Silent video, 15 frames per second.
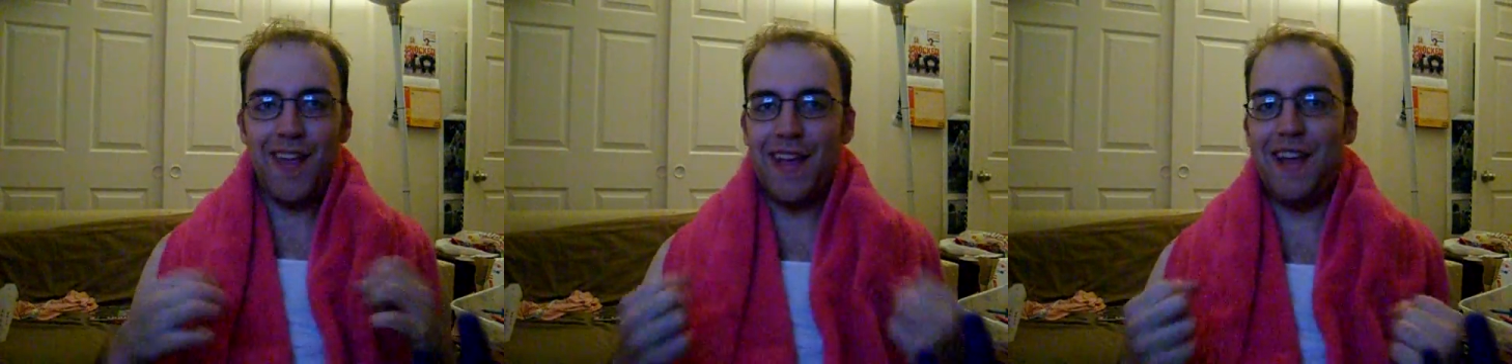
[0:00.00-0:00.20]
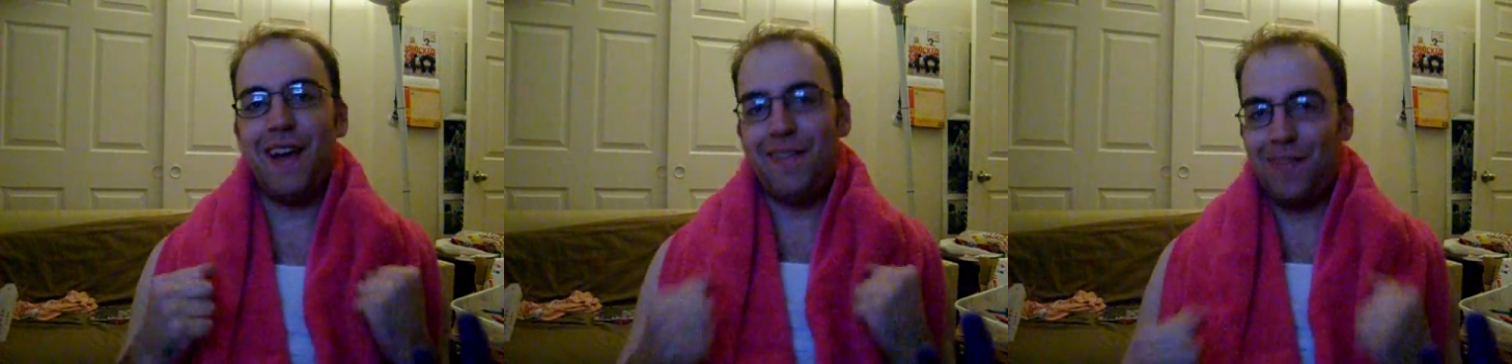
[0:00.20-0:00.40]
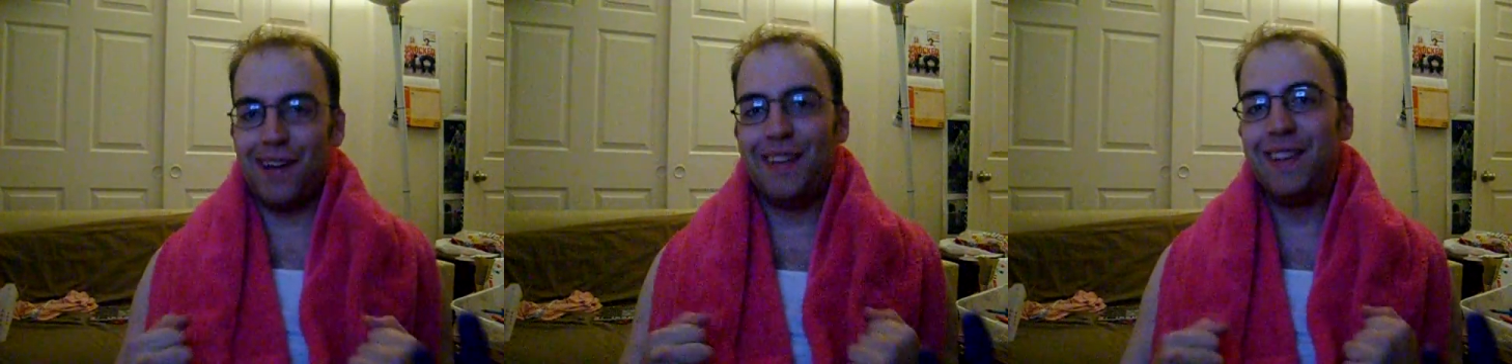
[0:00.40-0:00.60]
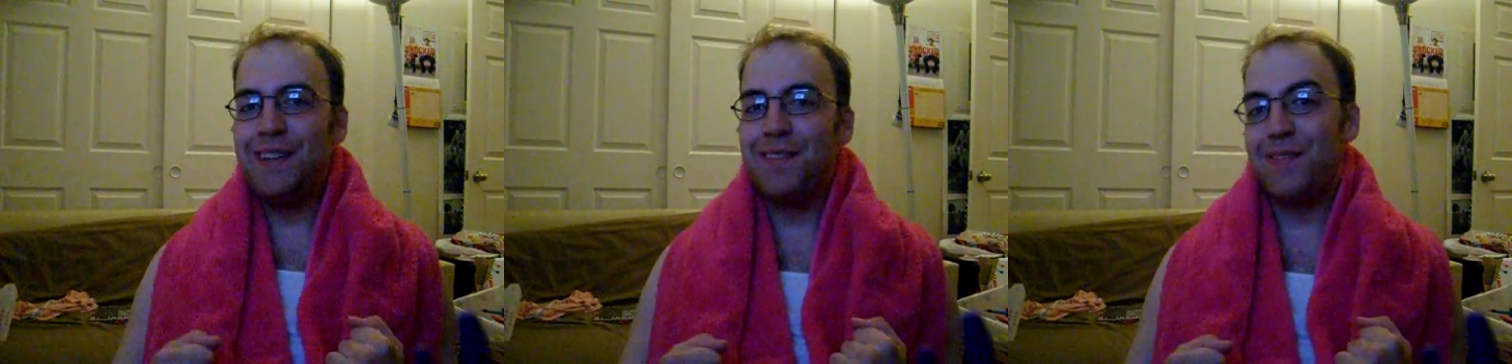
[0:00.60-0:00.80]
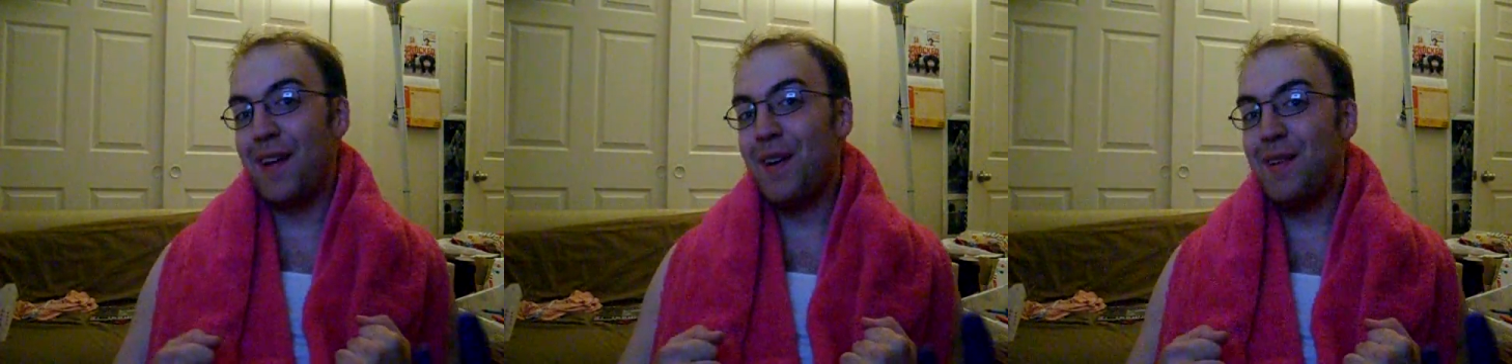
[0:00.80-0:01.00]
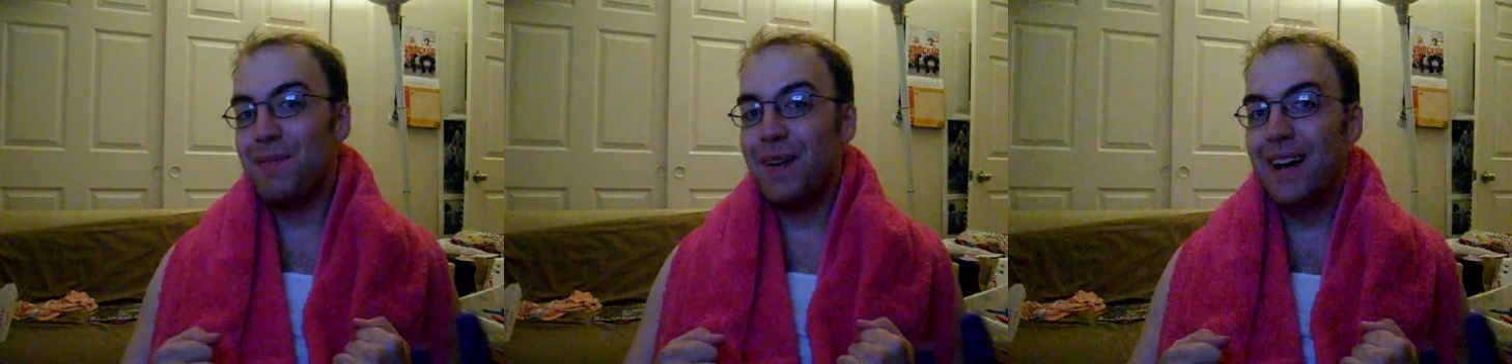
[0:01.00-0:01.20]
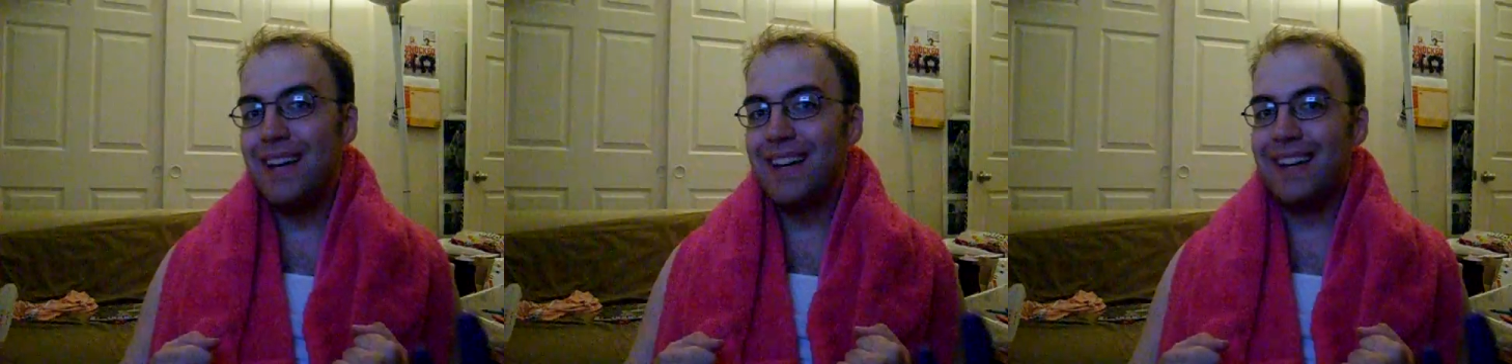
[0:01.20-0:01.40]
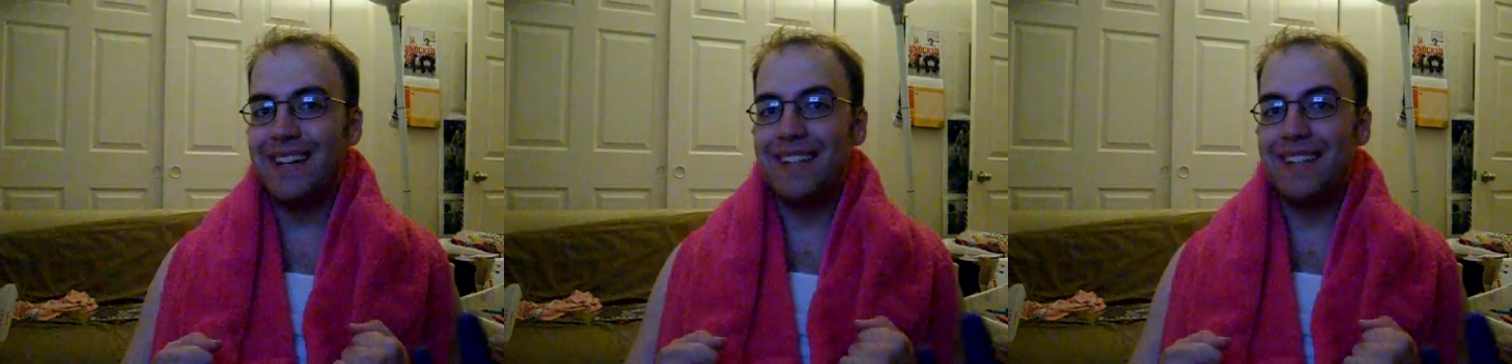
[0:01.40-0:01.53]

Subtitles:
think I finally found my,